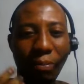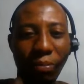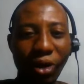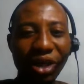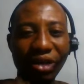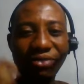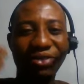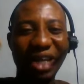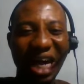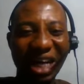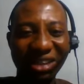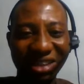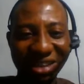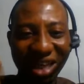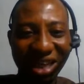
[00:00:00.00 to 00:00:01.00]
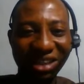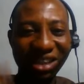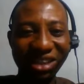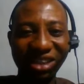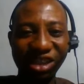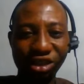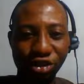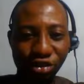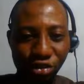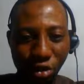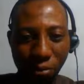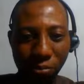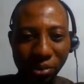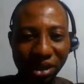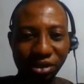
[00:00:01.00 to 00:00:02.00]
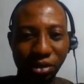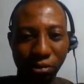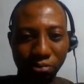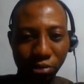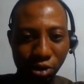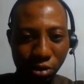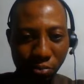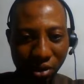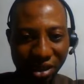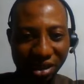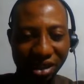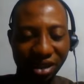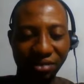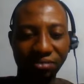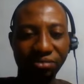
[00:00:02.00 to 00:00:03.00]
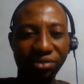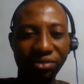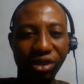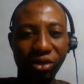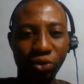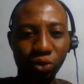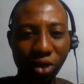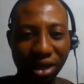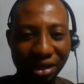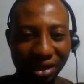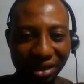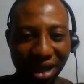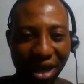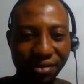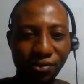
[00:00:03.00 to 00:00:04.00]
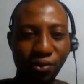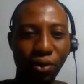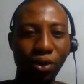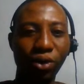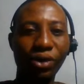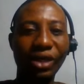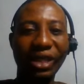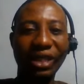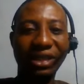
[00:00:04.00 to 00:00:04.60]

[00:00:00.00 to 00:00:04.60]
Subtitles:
But if you are starting disturbing your prospecting, 20 times call,